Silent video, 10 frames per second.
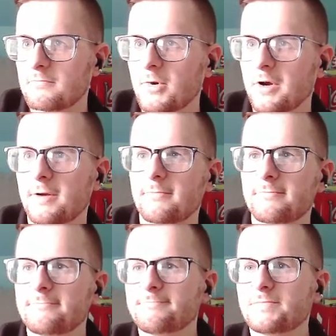All right.
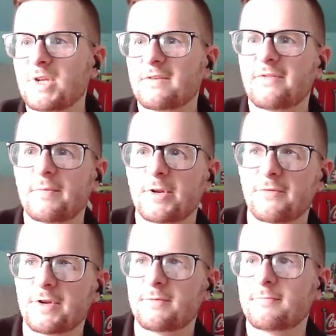Yeah, 5-minute
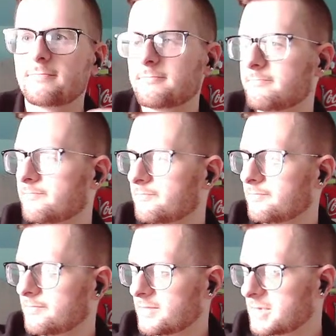read.
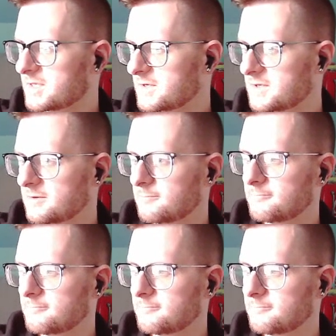That's easy.